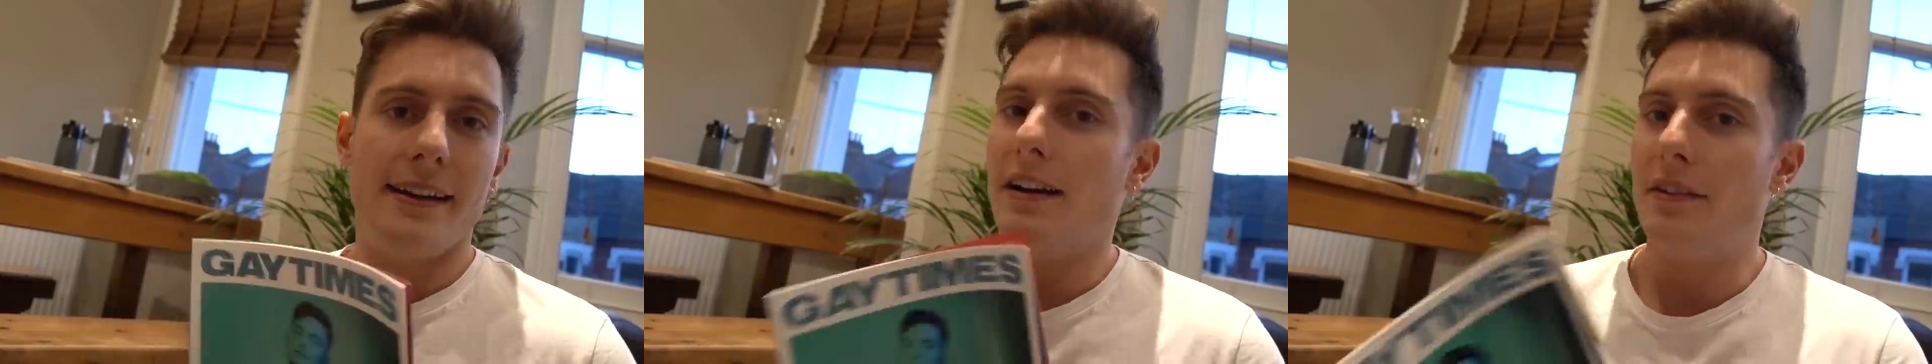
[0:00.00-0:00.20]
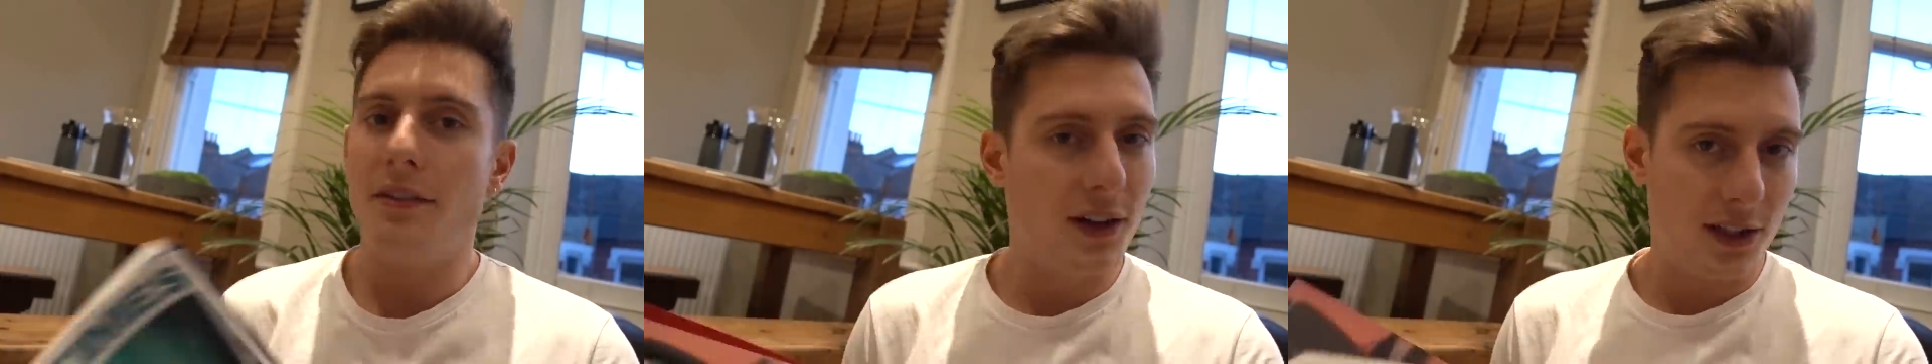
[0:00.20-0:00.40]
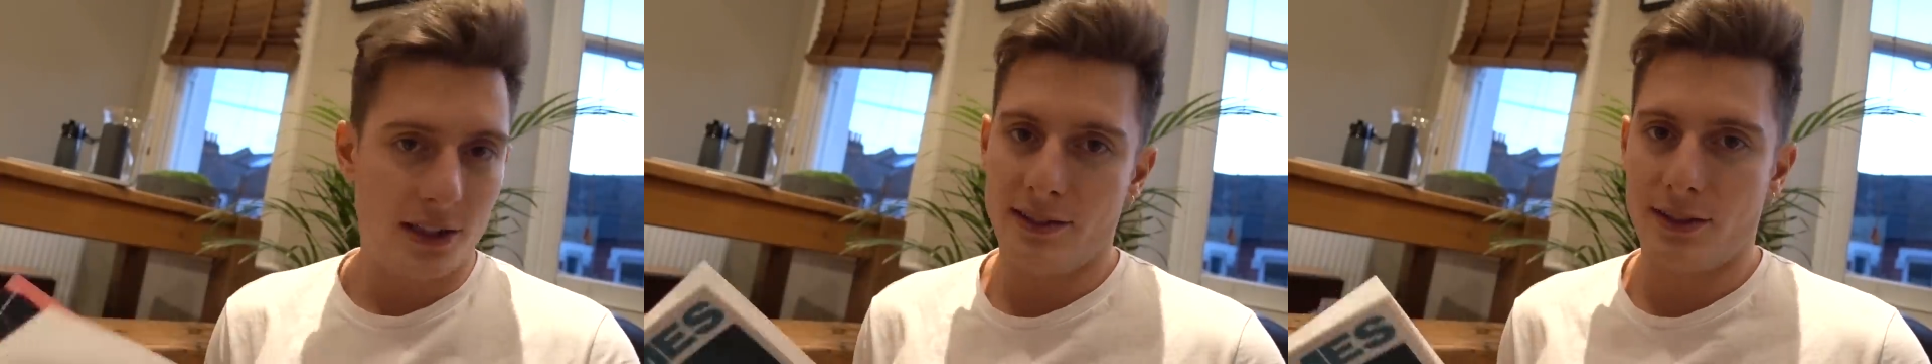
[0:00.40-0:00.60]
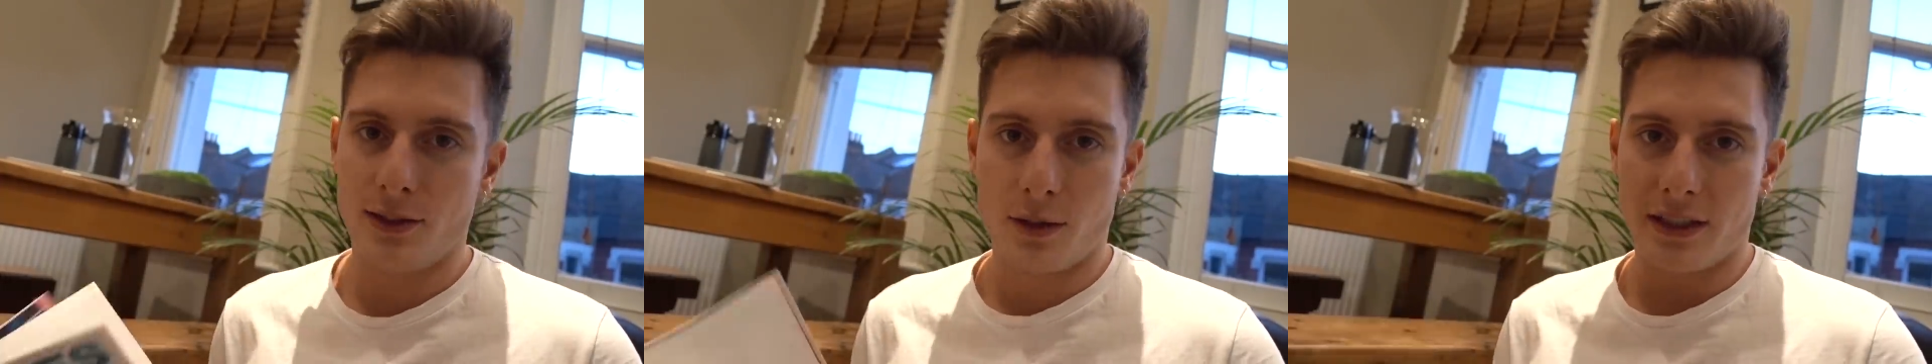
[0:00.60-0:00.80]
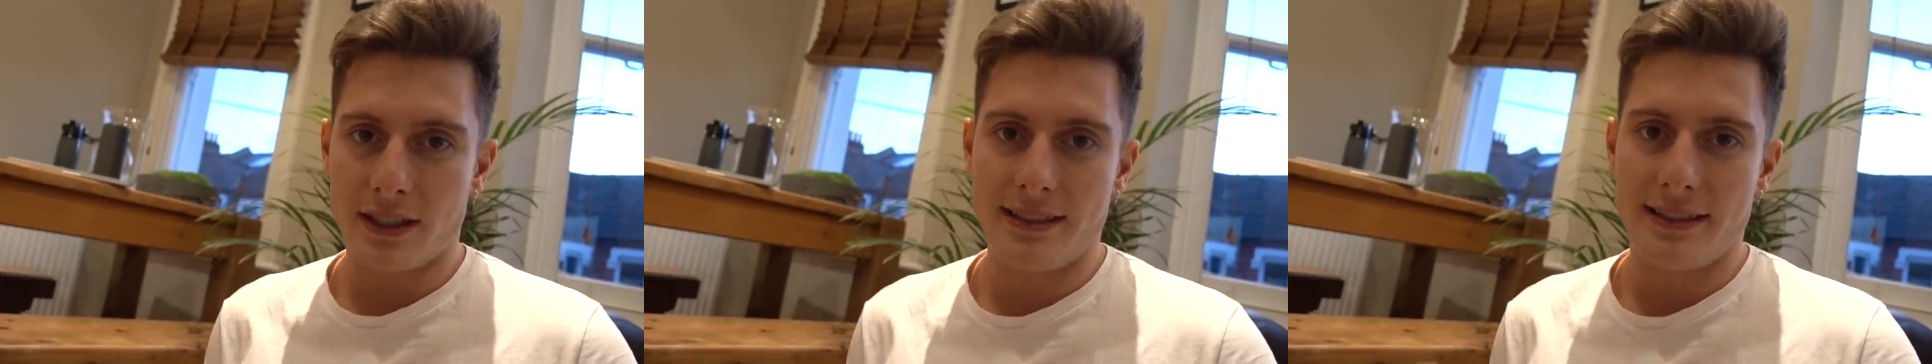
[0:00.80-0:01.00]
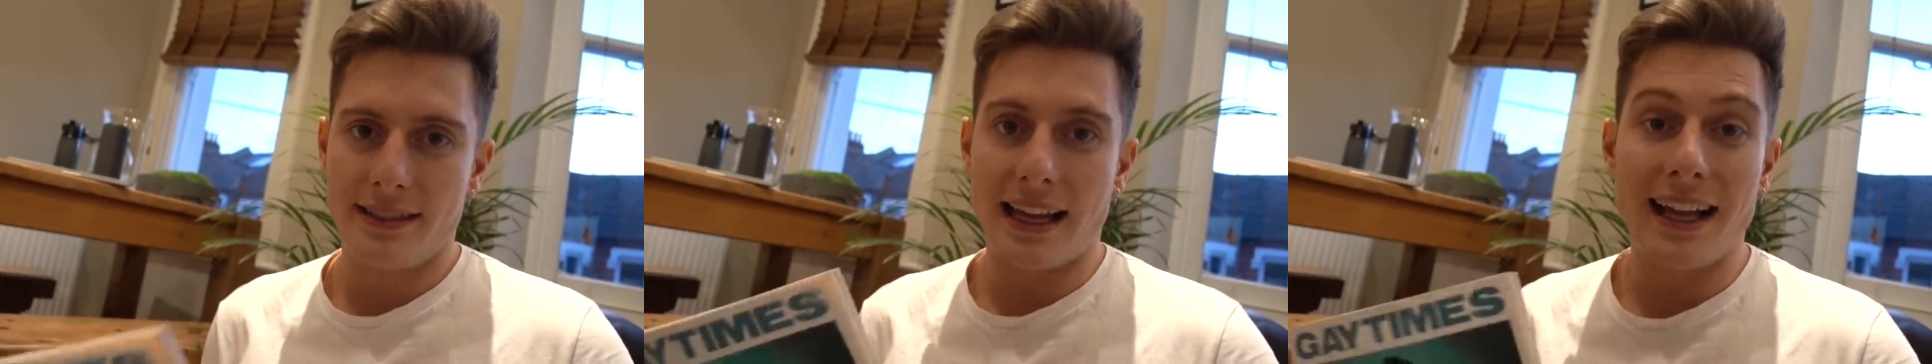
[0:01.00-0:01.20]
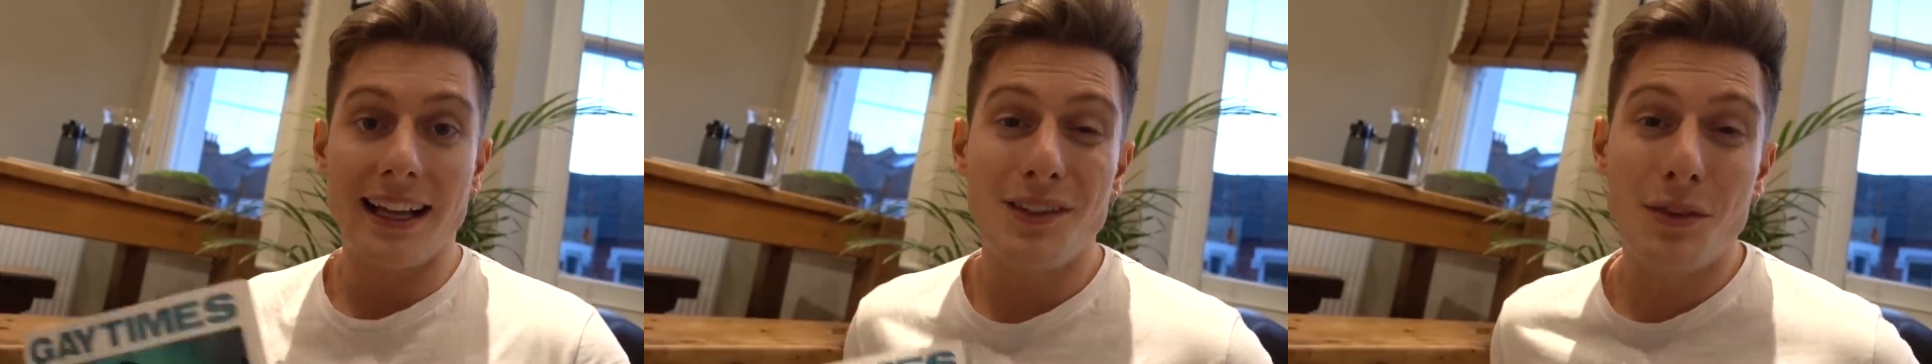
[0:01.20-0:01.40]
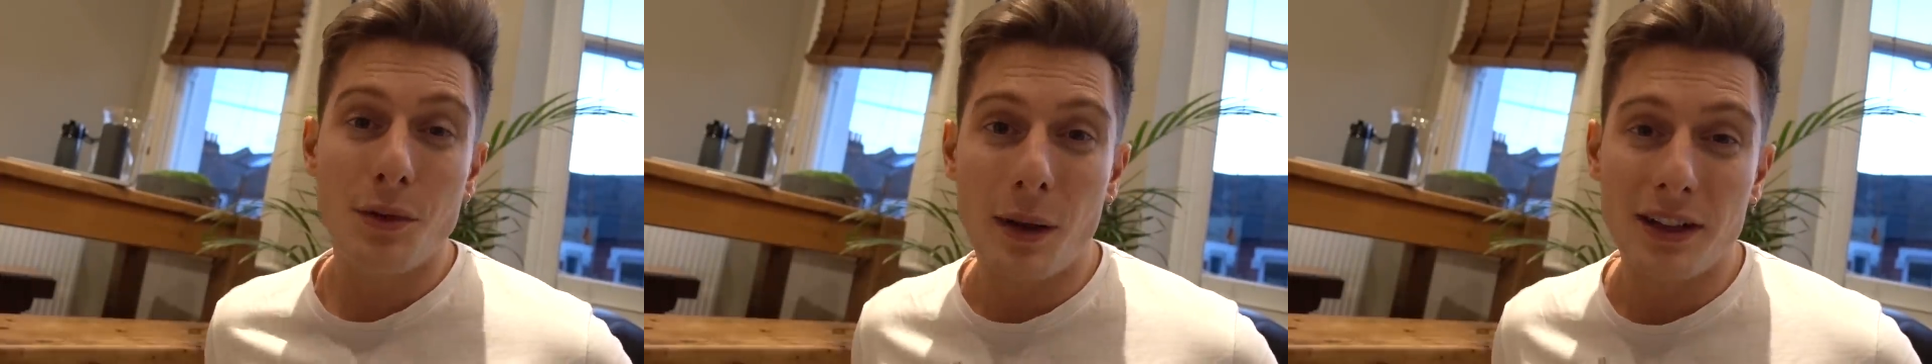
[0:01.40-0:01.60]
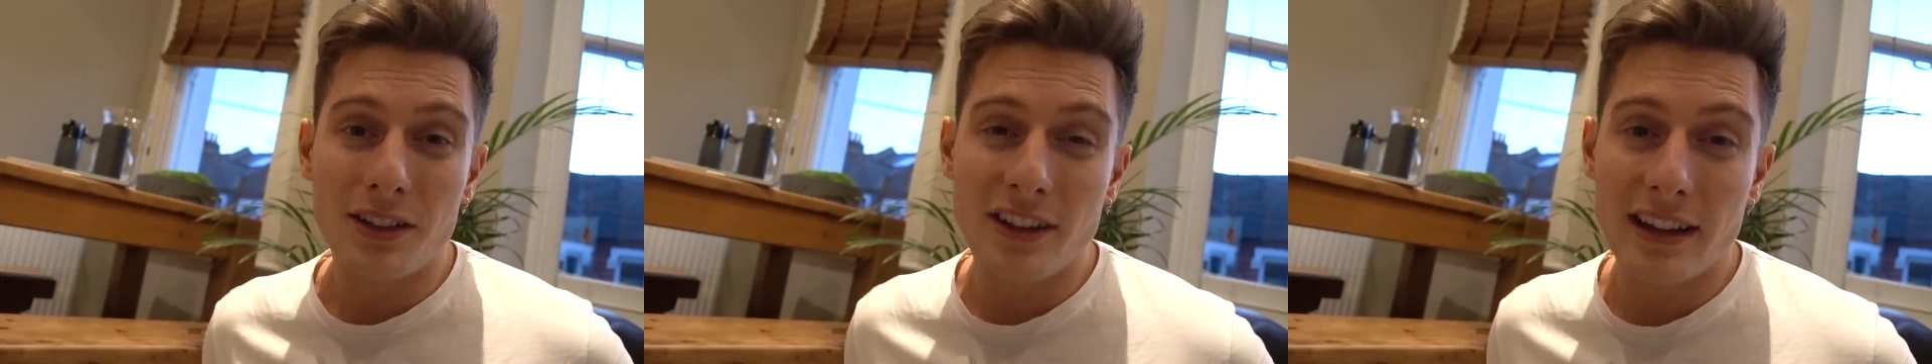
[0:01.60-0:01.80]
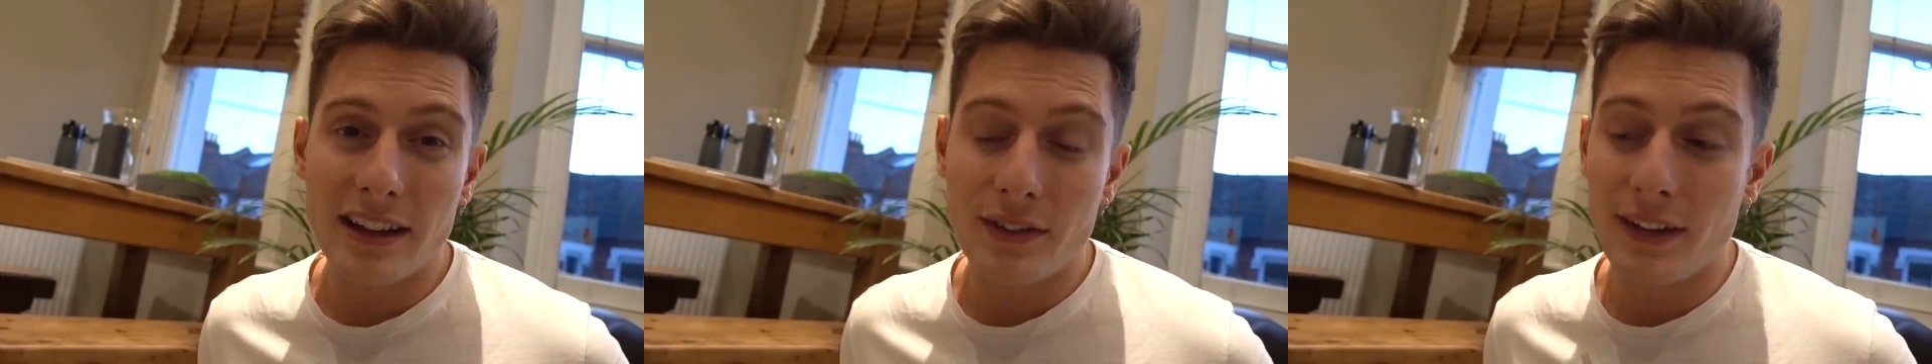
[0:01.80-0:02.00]
of all sorts. Thank you for
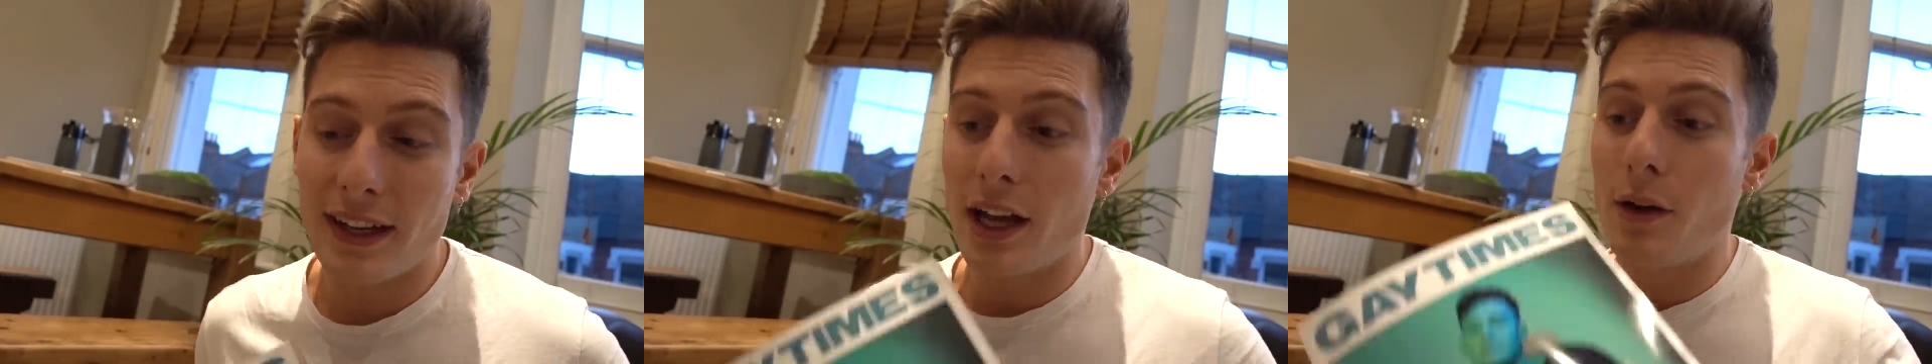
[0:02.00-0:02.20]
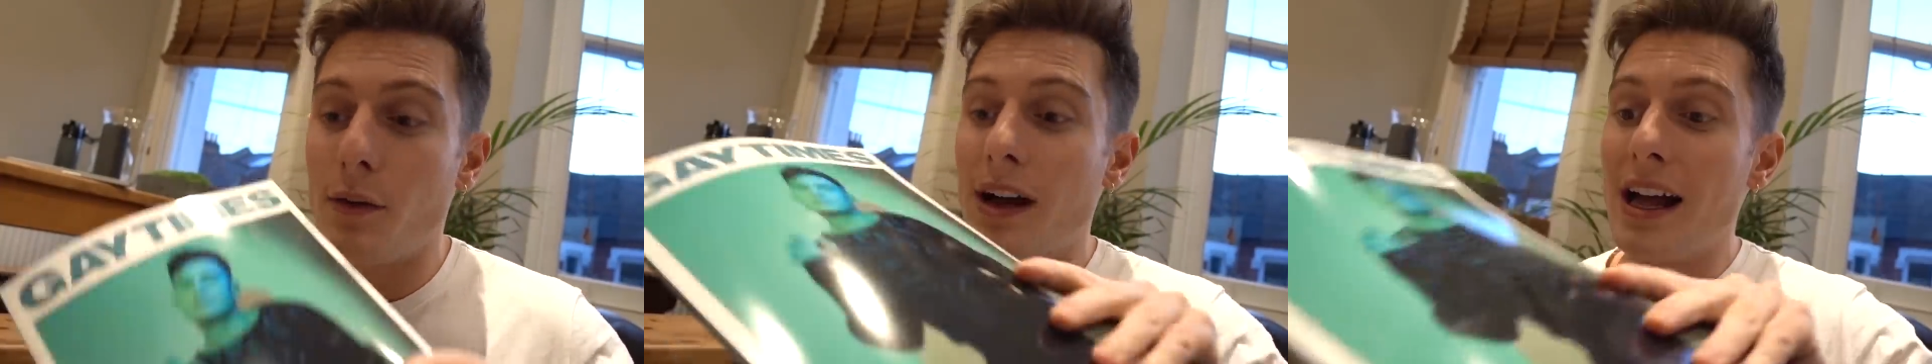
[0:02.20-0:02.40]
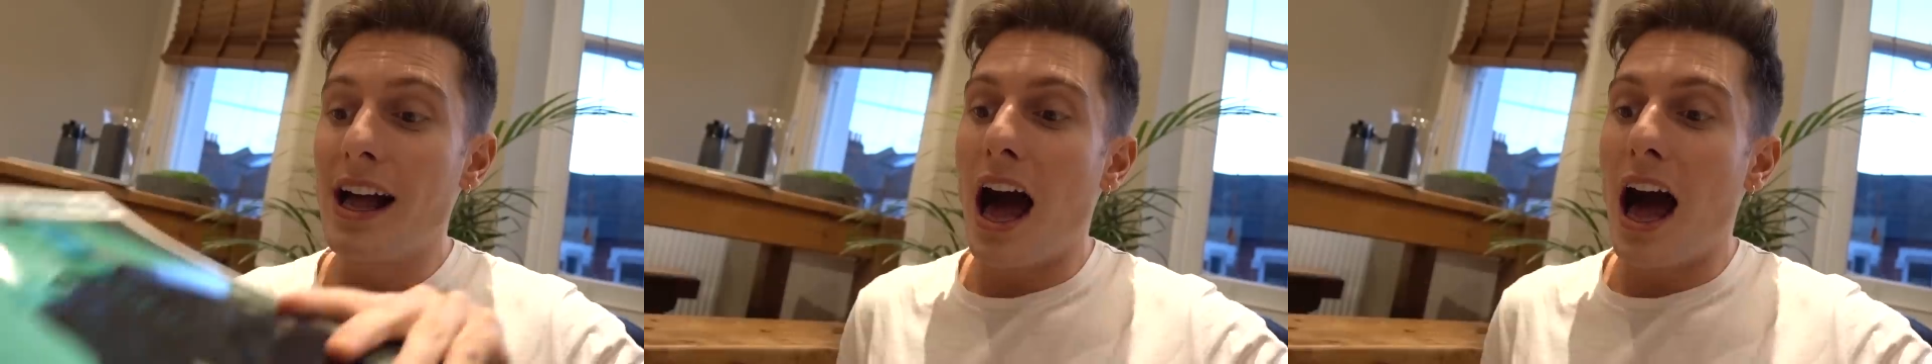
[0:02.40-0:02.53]
watching this video.